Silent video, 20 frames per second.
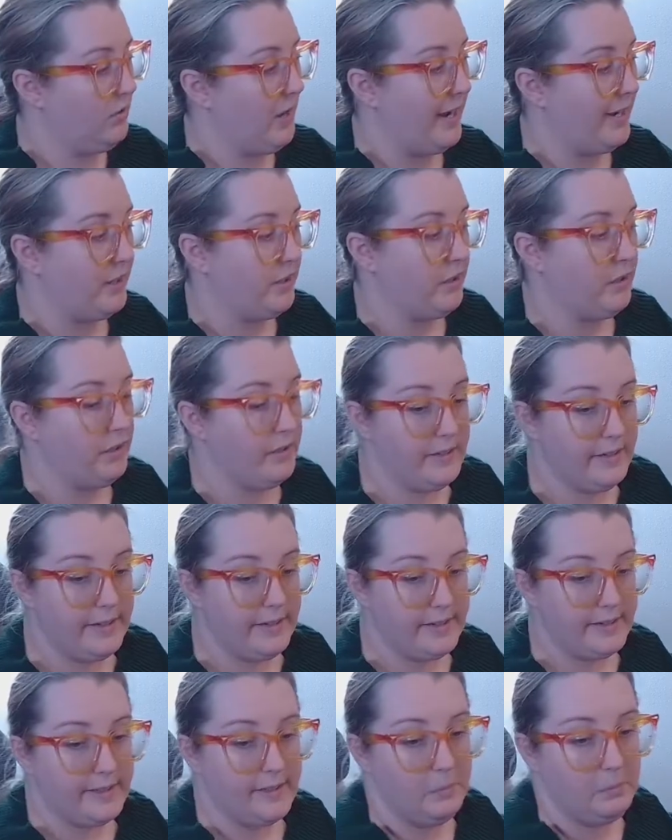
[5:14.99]
I couldn't
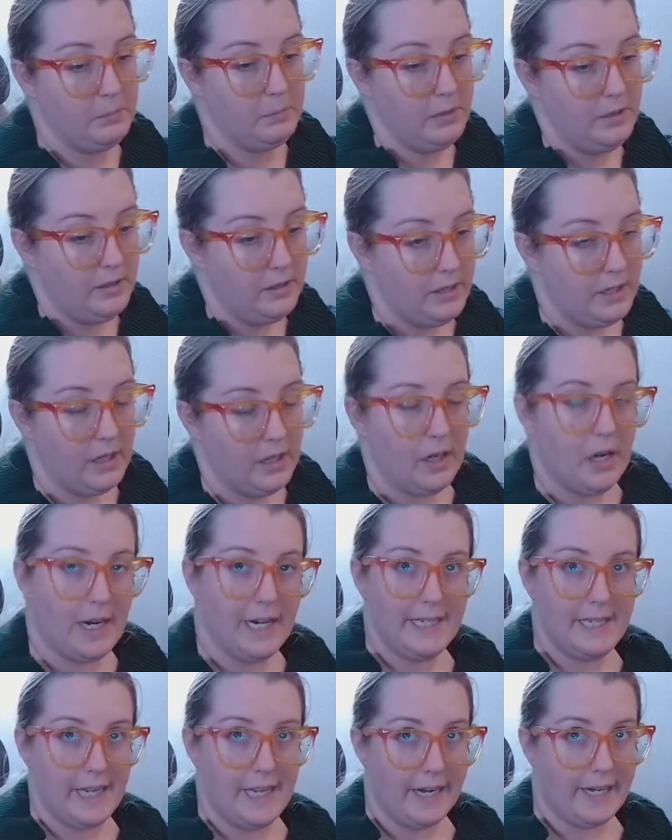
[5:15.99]
get them
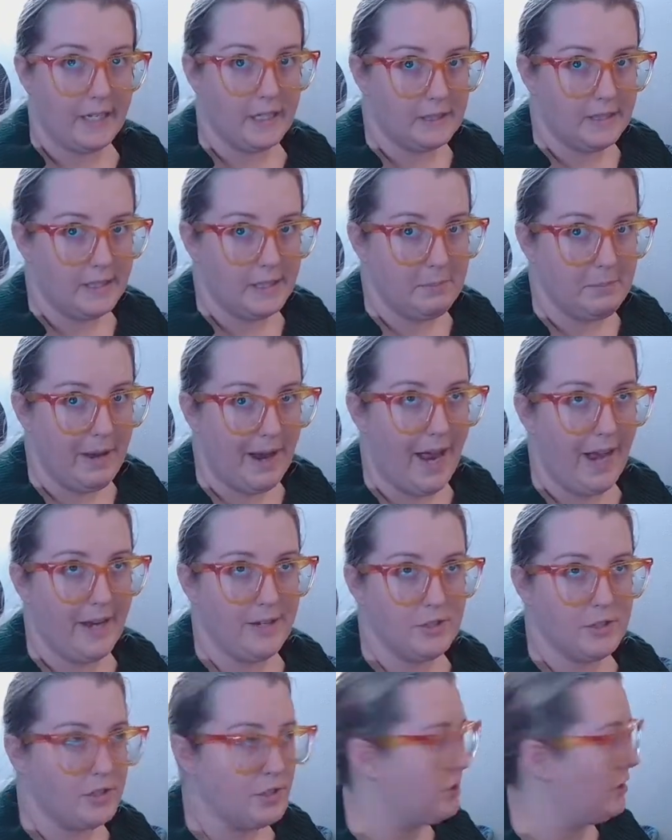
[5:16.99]
identically
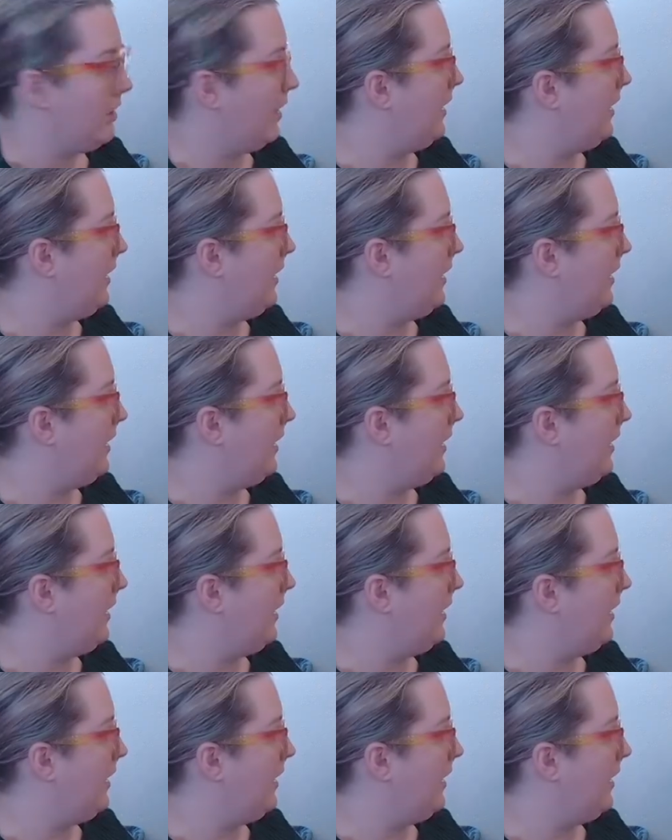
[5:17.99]
matched.